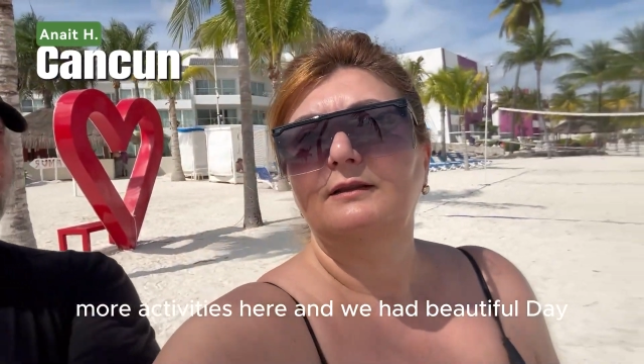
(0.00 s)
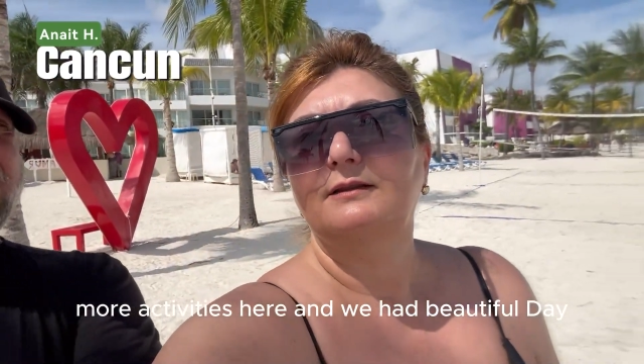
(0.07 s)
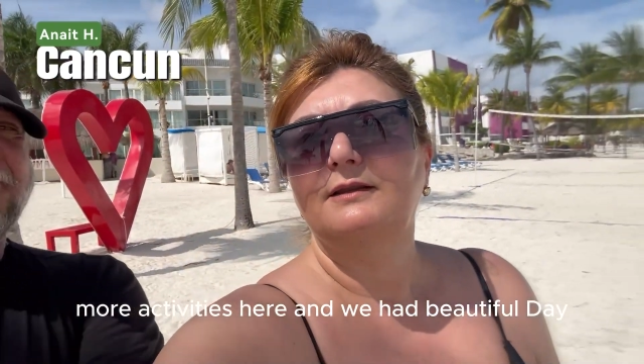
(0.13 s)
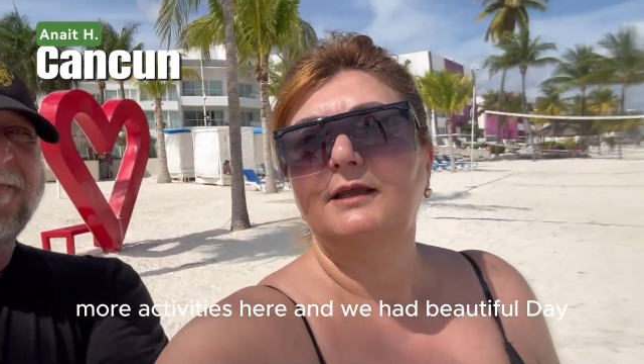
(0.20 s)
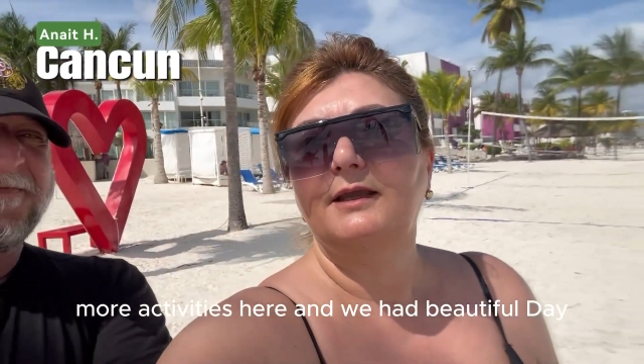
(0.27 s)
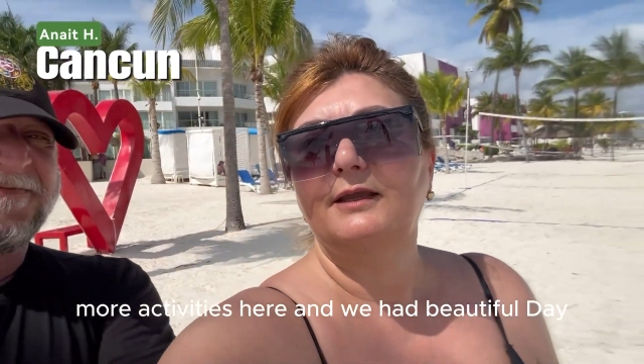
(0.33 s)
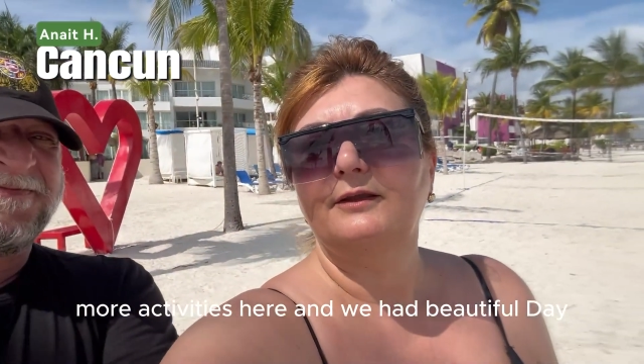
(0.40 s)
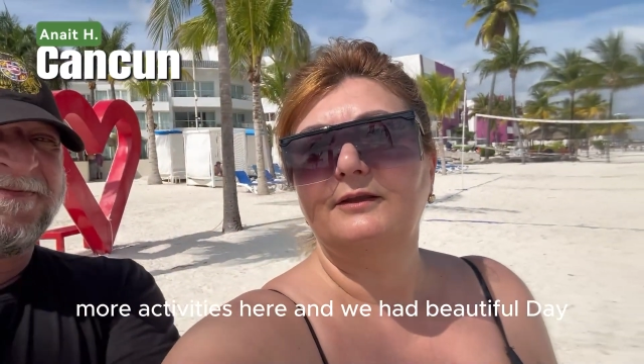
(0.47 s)

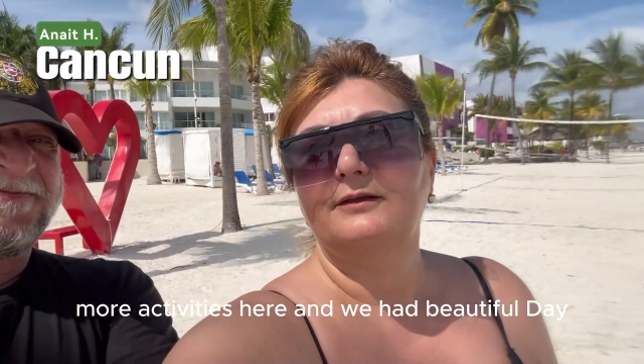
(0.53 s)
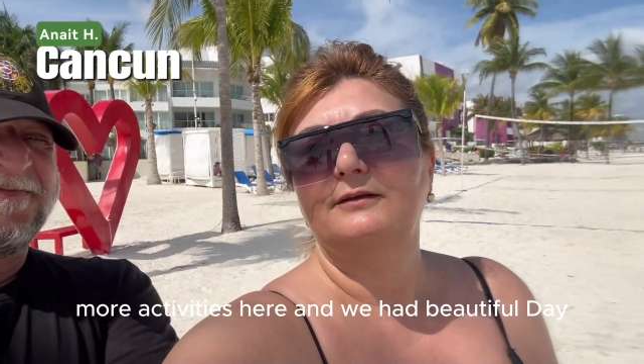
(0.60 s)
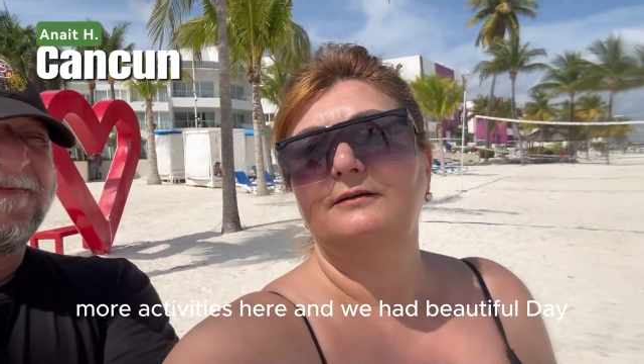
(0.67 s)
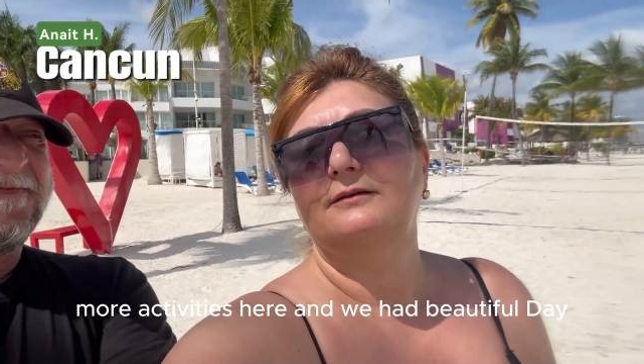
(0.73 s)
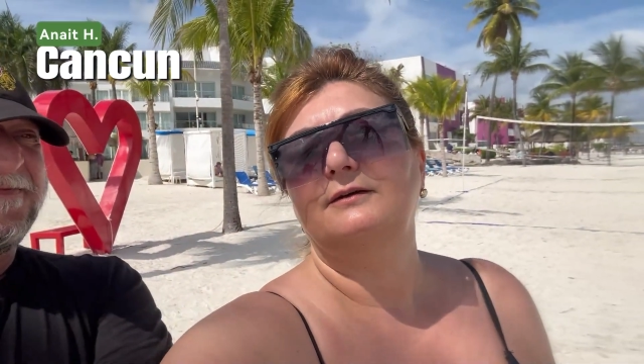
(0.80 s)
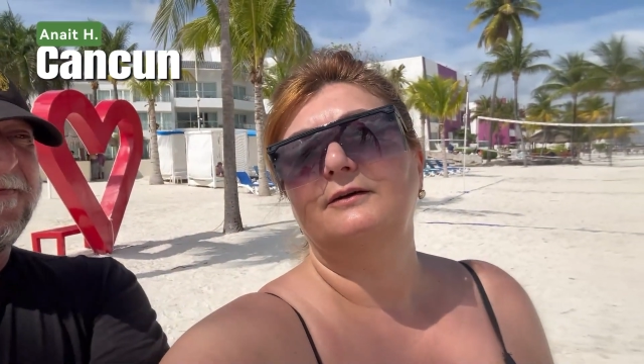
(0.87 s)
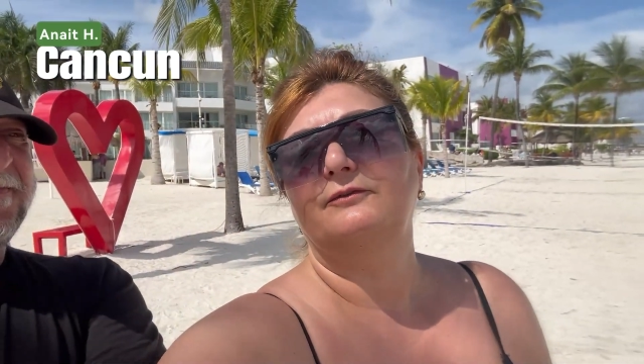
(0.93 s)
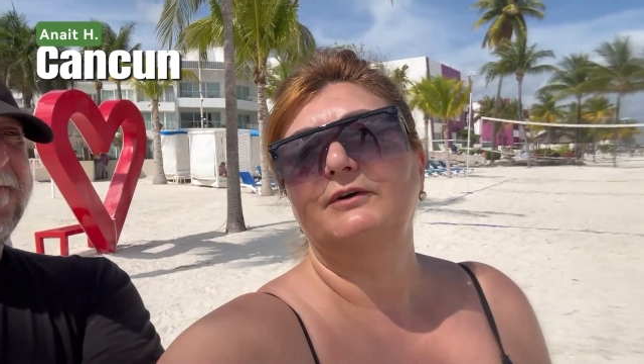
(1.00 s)
day,
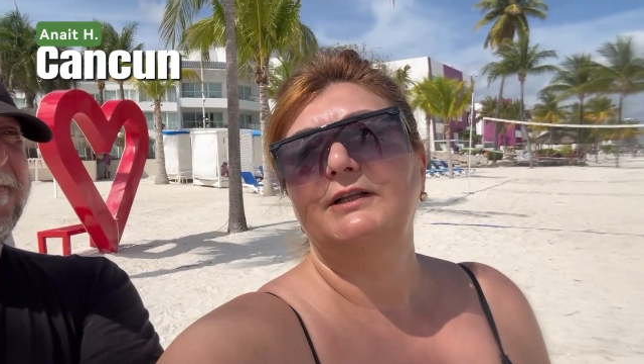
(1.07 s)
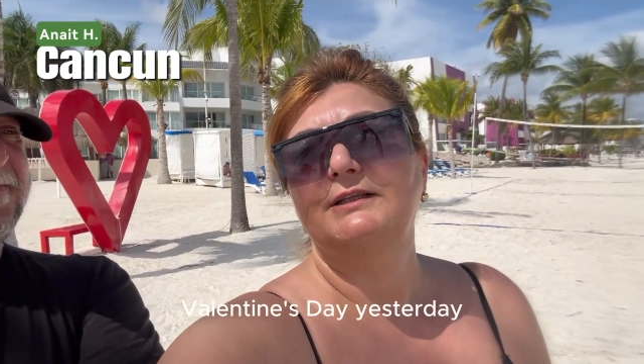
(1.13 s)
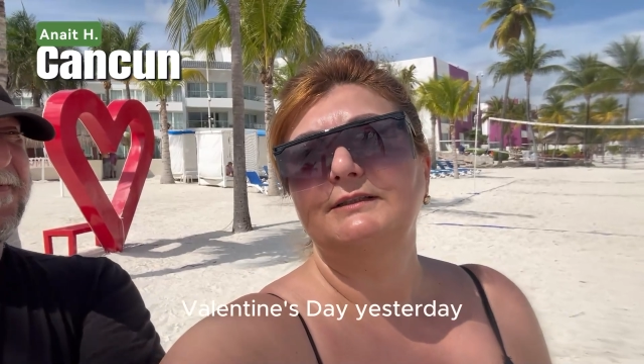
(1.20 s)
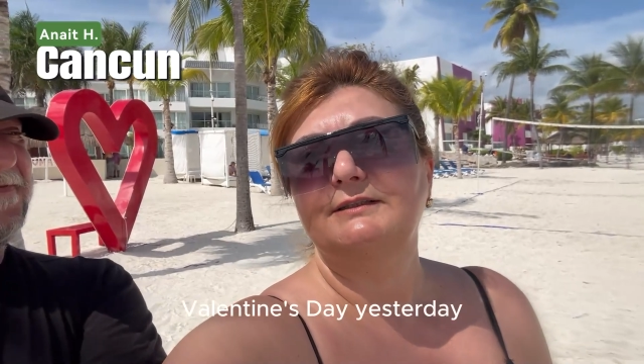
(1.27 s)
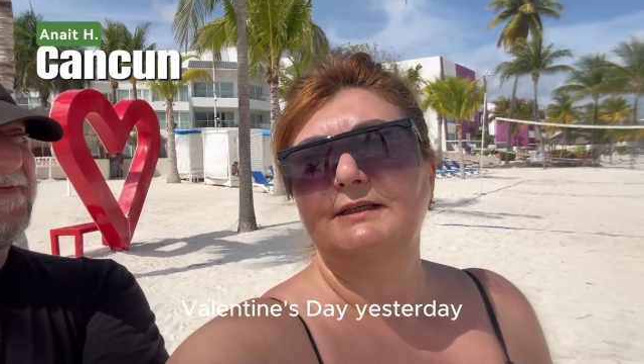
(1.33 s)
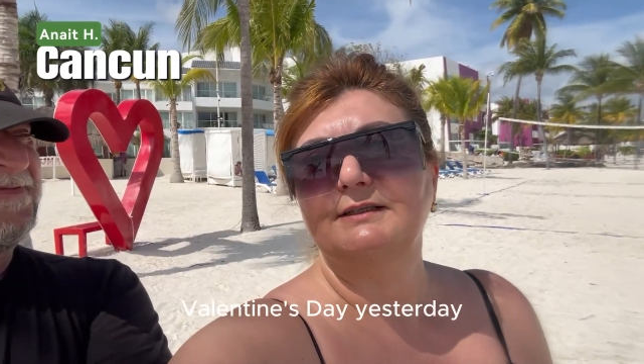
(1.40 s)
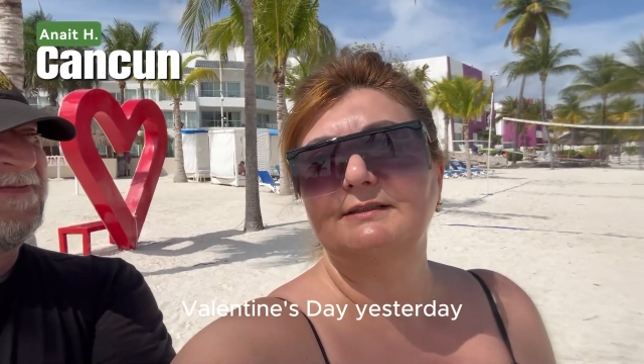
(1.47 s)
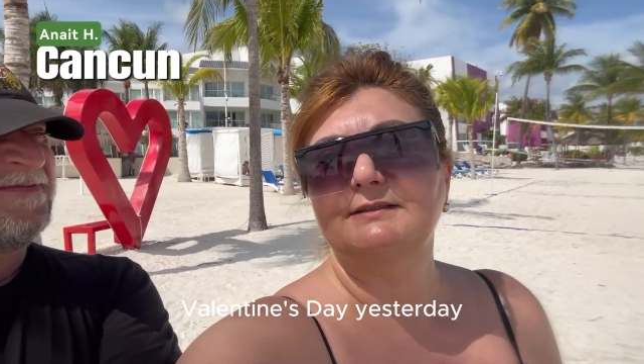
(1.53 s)
uh,
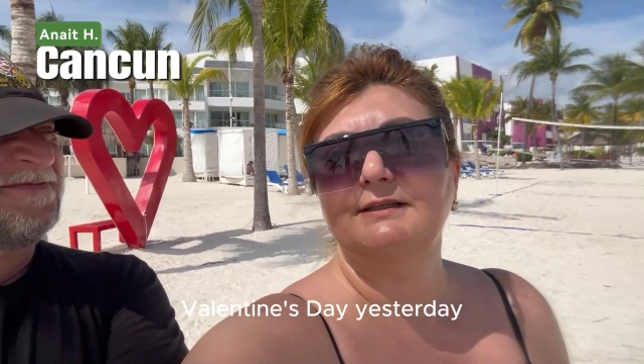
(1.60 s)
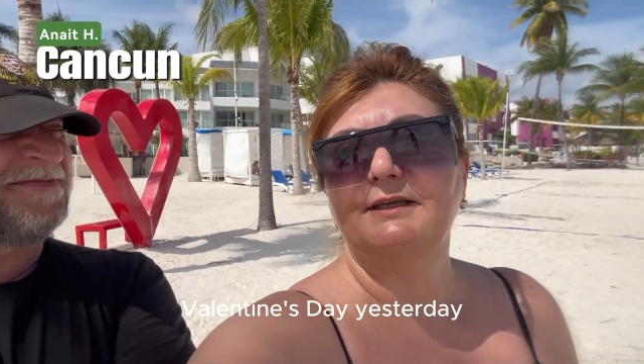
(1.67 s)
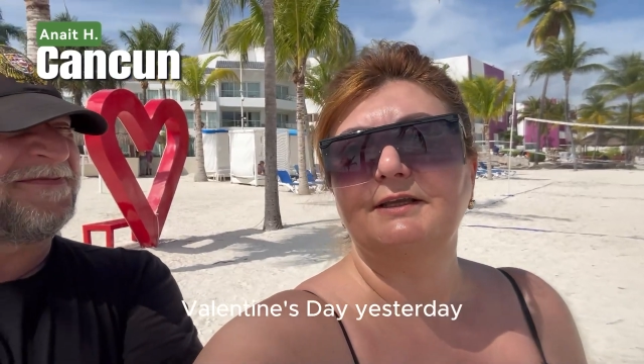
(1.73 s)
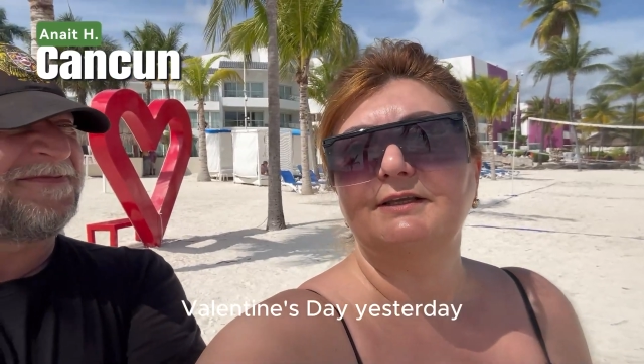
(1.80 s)
Valentine's Day